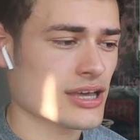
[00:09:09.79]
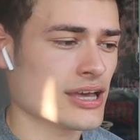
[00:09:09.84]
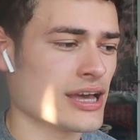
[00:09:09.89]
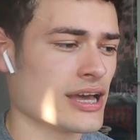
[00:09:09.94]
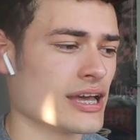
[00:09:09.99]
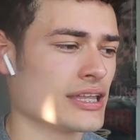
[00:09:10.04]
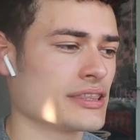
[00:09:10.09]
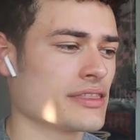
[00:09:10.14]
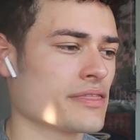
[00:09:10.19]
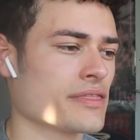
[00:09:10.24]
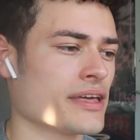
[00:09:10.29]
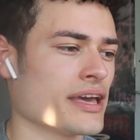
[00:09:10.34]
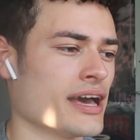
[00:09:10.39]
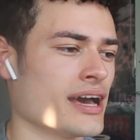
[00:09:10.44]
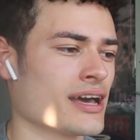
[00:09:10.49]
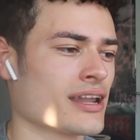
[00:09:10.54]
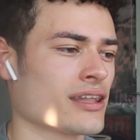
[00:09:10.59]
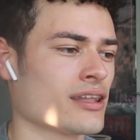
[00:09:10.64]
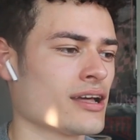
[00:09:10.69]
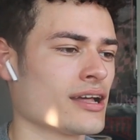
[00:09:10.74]
And they
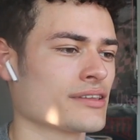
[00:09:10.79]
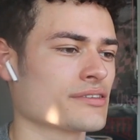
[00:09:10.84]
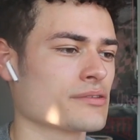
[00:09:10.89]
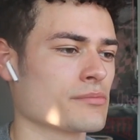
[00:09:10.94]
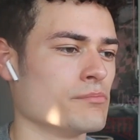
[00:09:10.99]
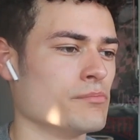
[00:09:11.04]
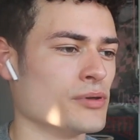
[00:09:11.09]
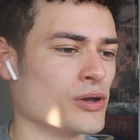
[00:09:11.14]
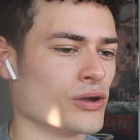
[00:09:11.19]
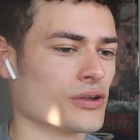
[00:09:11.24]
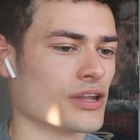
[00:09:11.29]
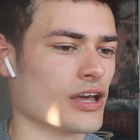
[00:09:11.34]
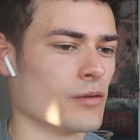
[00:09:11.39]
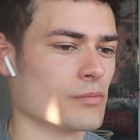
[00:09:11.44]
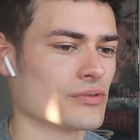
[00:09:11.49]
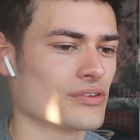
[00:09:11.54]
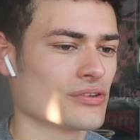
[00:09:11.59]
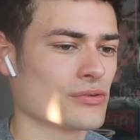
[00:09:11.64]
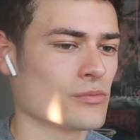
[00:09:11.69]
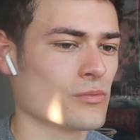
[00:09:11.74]
had lots of
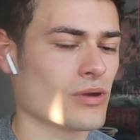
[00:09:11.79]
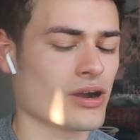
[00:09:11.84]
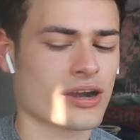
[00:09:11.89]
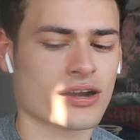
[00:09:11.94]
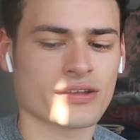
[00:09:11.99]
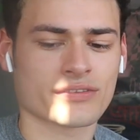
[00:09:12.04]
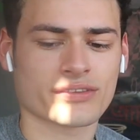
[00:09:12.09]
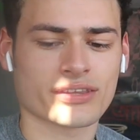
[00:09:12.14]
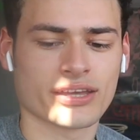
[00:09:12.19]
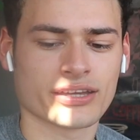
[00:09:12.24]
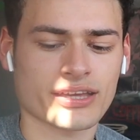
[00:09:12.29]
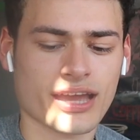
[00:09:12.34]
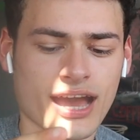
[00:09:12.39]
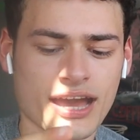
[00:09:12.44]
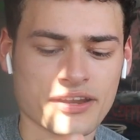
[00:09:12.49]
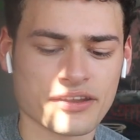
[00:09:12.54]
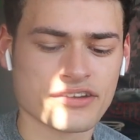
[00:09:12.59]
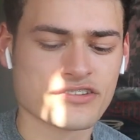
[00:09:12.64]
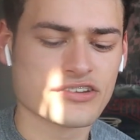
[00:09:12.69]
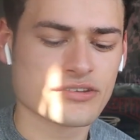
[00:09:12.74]
build-ups, where it's like
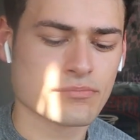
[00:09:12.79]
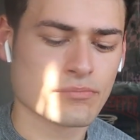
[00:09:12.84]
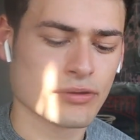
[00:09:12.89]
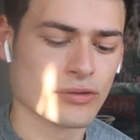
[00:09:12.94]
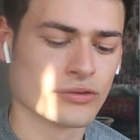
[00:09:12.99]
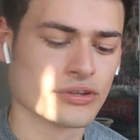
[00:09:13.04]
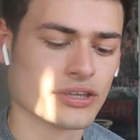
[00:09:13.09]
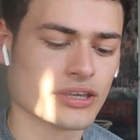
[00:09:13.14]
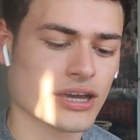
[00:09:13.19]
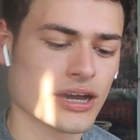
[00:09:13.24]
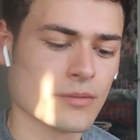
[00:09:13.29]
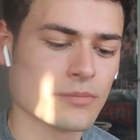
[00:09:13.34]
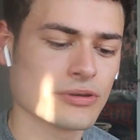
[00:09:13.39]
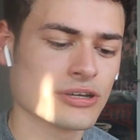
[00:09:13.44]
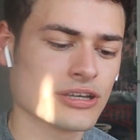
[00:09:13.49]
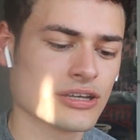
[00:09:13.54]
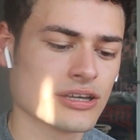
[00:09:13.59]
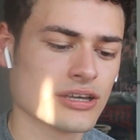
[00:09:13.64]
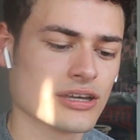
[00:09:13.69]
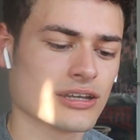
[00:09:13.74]
energy building up,
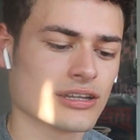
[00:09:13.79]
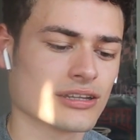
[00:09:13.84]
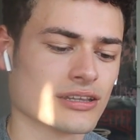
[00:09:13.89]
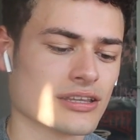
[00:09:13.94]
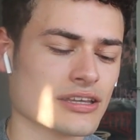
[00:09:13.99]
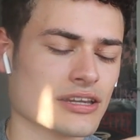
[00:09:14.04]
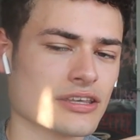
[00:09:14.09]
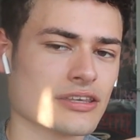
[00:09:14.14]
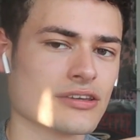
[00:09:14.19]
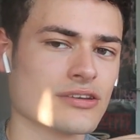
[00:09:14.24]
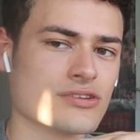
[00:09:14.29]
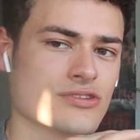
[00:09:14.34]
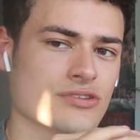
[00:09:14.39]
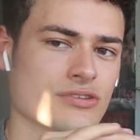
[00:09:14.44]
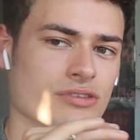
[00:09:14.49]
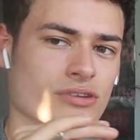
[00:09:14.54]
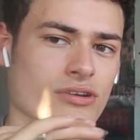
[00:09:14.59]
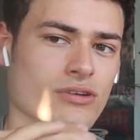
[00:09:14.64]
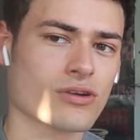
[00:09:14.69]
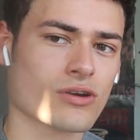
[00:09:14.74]
leading you
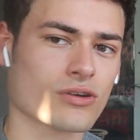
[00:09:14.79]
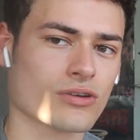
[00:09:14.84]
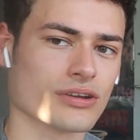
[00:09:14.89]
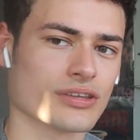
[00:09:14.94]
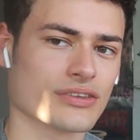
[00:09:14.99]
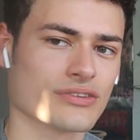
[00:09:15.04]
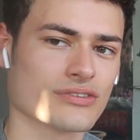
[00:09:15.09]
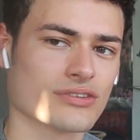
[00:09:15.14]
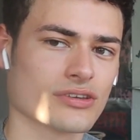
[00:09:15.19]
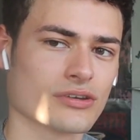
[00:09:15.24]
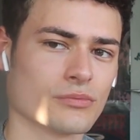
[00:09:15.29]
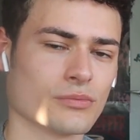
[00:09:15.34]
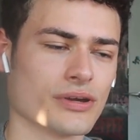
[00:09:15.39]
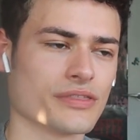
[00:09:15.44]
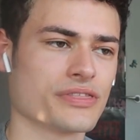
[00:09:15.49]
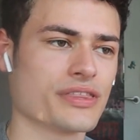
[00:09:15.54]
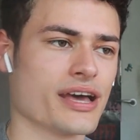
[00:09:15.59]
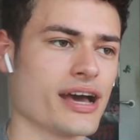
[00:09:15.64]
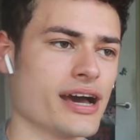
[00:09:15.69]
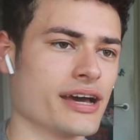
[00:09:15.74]
to the chorus
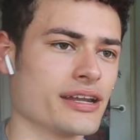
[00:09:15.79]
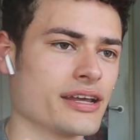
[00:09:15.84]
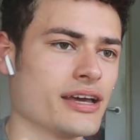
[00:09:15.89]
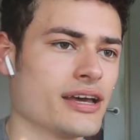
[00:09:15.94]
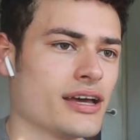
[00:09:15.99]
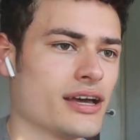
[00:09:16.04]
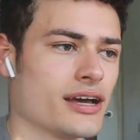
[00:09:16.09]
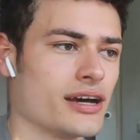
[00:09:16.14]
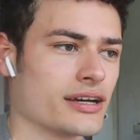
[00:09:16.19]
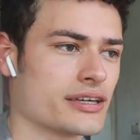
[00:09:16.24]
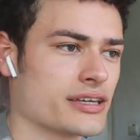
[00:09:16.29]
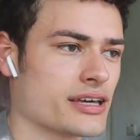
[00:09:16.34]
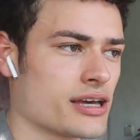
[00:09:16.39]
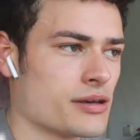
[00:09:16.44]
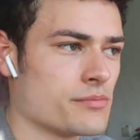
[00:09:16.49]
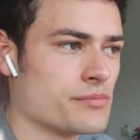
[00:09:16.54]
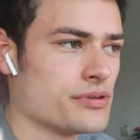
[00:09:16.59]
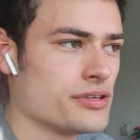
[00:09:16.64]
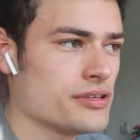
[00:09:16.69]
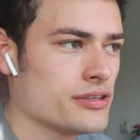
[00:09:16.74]
with that, I
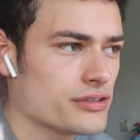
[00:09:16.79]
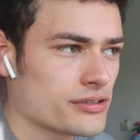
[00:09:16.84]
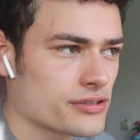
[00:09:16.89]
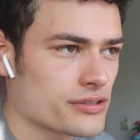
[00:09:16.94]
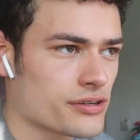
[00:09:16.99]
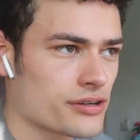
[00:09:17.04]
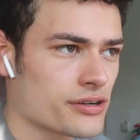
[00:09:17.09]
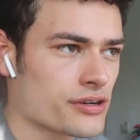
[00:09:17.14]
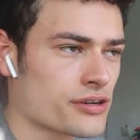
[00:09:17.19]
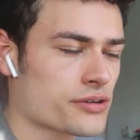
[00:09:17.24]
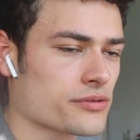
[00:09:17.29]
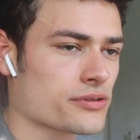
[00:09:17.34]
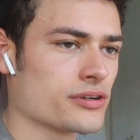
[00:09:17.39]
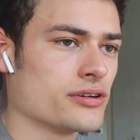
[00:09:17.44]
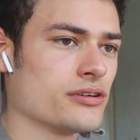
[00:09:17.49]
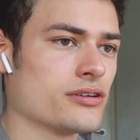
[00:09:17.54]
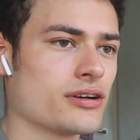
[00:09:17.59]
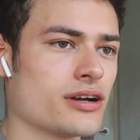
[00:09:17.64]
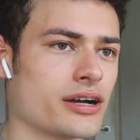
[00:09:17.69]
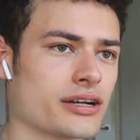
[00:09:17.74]
can be your
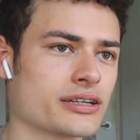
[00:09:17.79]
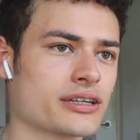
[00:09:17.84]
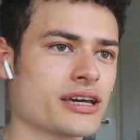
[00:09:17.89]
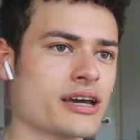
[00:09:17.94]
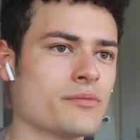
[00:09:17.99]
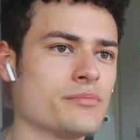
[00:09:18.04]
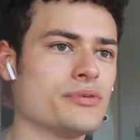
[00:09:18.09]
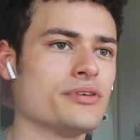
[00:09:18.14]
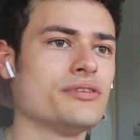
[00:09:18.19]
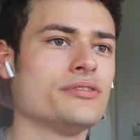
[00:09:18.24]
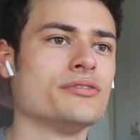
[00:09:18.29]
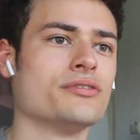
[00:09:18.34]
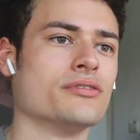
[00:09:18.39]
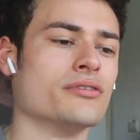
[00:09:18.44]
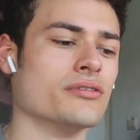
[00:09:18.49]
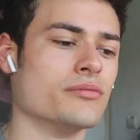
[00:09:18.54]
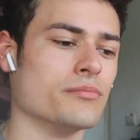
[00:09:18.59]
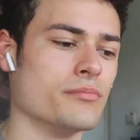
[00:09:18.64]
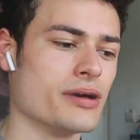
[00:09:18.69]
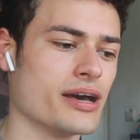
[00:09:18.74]
hero, I can be
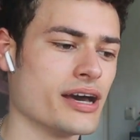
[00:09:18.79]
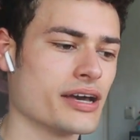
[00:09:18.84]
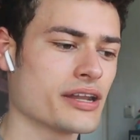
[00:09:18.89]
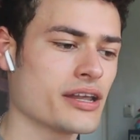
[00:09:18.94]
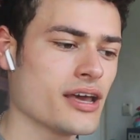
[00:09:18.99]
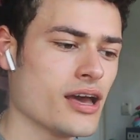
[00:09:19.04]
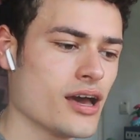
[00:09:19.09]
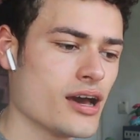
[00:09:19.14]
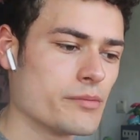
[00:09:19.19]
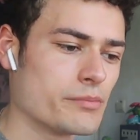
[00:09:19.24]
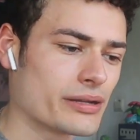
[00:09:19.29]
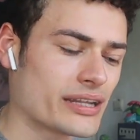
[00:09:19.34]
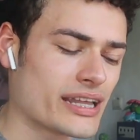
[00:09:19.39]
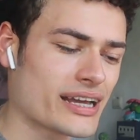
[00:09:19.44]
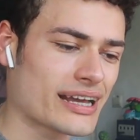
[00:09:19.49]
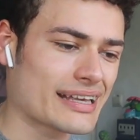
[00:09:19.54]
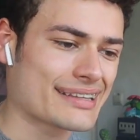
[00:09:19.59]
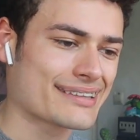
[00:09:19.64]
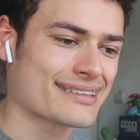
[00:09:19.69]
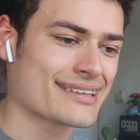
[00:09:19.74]
your man. But
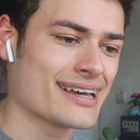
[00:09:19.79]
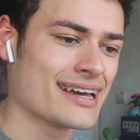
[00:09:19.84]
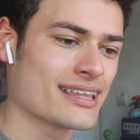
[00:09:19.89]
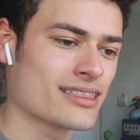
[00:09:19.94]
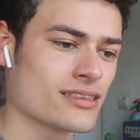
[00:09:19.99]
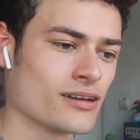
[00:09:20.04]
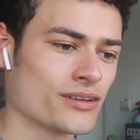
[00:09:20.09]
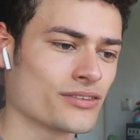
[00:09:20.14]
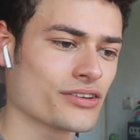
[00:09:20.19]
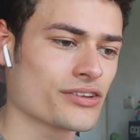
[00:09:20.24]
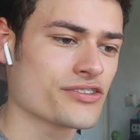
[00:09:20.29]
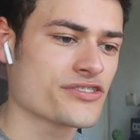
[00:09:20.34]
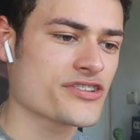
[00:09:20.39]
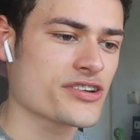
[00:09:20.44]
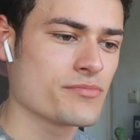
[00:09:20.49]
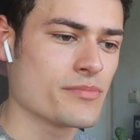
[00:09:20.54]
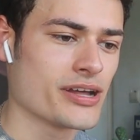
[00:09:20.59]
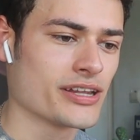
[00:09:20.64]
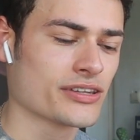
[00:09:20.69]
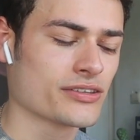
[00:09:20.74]
like I said, those
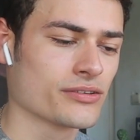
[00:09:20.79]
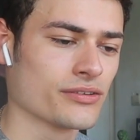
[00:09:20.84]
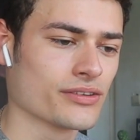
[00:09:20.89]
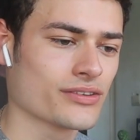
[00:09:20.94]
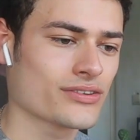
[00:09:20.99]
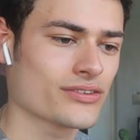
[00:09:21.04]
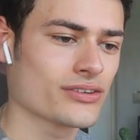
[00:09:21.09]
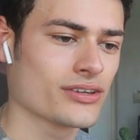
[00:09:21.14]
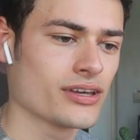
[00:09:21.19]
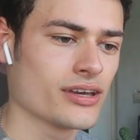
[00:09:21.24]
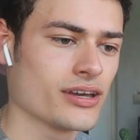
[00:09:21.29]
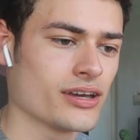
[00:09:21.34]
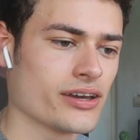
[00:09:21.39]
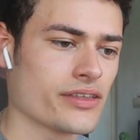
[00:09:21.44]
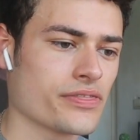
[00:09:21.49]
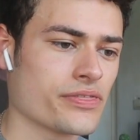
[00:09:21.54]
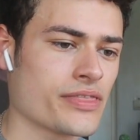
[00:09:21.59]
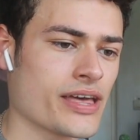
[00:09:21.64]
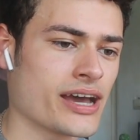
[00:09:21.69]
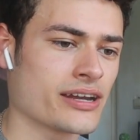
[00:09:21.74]
instrumentals
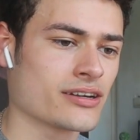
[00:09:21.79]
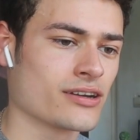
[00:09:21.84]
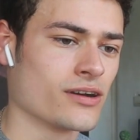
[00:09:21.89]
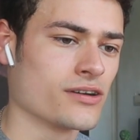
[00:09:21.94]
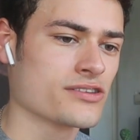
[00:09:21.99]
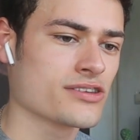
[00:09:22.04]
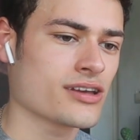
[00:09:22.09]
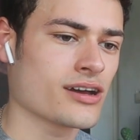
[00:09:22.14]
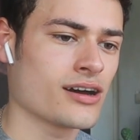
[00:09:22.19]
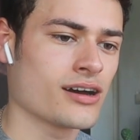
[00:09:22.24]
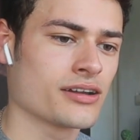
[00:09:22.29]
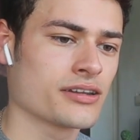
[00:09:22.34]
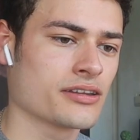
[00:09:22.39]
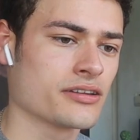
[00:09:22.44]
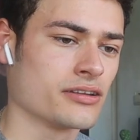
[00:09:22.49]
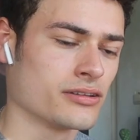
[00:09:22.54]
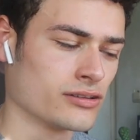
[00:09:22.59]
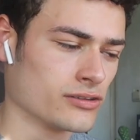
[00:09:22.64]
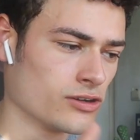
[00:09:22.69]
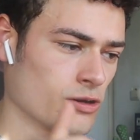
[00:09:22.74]
that goes on
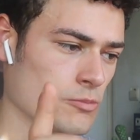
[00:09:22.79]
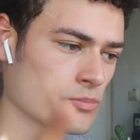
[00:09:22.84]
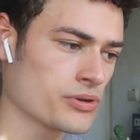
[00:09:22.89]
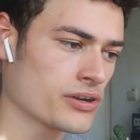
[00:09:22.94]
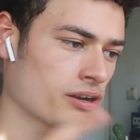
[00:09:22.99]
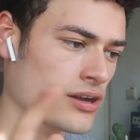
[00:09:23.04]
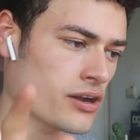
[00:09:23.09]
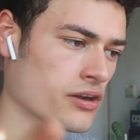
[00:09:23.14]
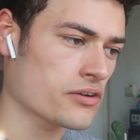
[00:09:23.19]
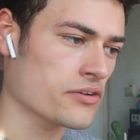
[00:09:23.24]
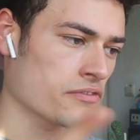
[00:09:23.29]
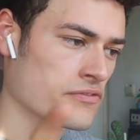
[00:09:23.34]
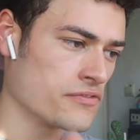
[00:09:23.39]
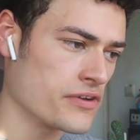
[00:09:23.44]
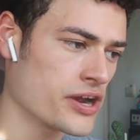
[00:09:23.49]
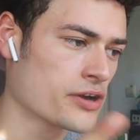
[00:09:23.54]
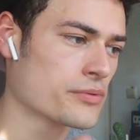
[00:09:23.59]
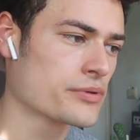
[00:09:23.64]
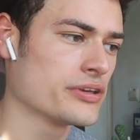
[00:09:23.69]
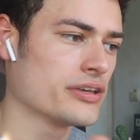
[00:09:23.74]
in a loop are
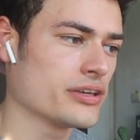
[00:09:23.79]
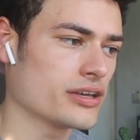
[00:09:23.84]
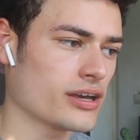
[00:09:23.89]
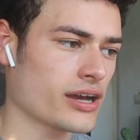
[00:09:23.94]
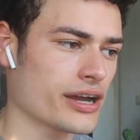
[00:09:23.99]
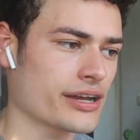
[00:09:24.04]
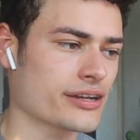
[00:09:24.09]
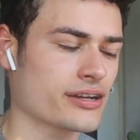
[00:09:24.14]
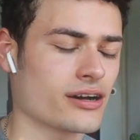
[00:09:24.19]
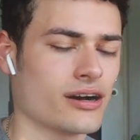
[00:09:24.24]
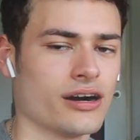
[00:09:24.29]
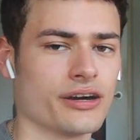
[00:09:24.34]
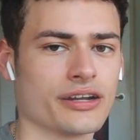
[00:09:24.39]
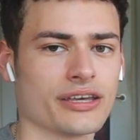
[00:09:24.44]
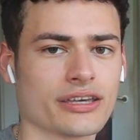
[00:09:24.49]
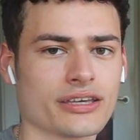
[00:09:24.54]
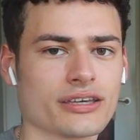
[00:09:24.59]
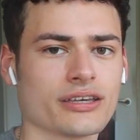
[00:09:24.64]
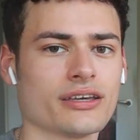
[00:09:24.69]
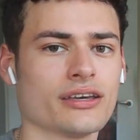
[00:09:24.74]
very
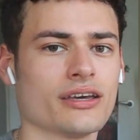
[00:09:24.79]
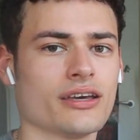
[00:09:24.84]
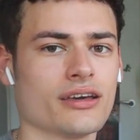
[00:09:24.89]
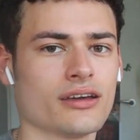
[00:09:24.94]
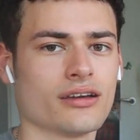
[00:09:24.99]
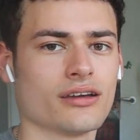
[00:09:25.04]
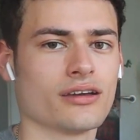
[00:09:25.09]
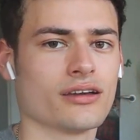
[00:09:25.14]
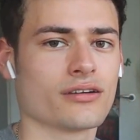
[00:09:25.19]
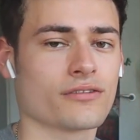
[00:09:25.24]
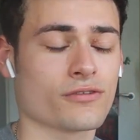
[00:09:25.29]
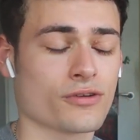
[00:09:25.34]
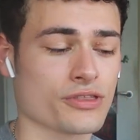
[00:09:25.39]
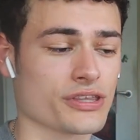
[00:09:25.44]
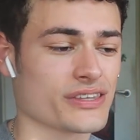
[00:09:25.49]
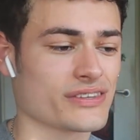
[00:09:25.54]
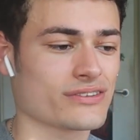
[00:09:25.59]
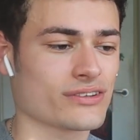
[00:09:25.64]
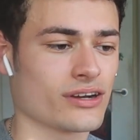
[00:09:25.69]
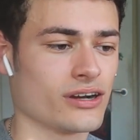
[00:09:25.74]
iconic for
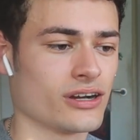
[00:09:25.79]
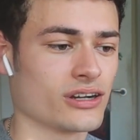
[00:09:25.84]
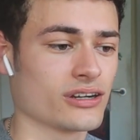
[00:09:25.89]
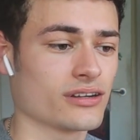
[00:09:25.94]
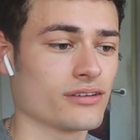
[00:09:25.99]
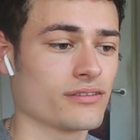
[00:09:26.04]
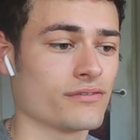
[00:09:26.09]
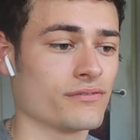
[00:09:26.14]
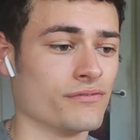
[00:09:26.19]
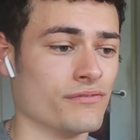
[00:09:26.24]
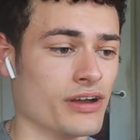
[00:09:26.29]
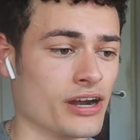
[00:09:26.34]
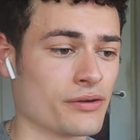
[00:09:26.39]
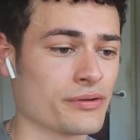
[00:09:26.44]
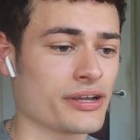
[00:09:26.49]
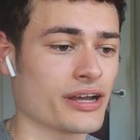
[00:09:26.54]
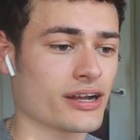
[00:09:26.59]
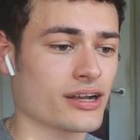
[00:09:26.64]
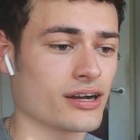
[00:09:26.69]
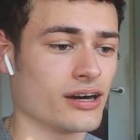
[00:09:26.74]
this song.
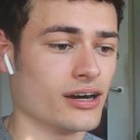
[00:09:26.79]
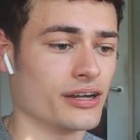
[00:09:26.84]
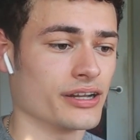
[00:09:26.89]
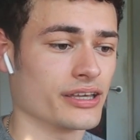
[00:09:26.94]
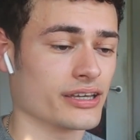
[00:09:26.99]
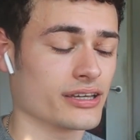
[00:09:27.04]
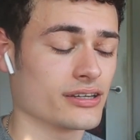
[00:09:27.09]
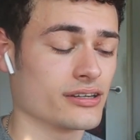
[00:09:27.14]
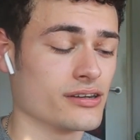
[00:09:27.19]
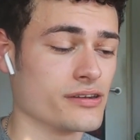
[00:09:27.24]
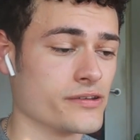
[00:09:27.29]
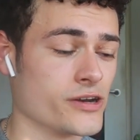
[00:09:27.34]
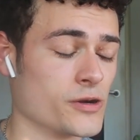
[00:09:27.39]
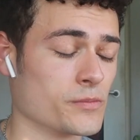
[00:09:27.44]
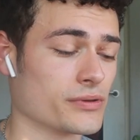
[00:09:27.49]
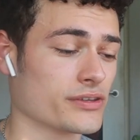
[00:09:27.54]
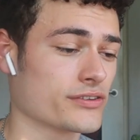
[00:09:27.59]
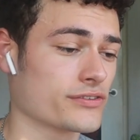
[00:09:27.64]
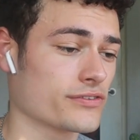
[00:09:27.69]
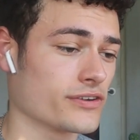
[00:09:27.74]
Very iconic.
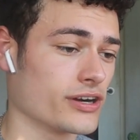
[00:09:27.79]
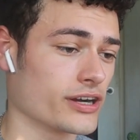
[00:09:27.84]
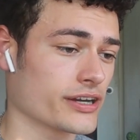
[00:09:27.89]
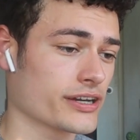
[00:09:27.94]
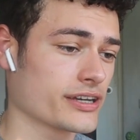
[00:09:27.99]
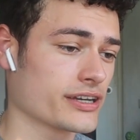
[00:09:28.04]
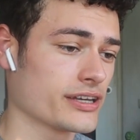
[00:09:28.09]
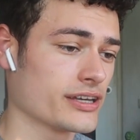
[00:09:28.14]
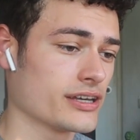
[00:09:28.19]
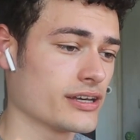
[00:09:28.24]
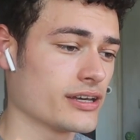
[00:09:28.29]
Dope as fuck.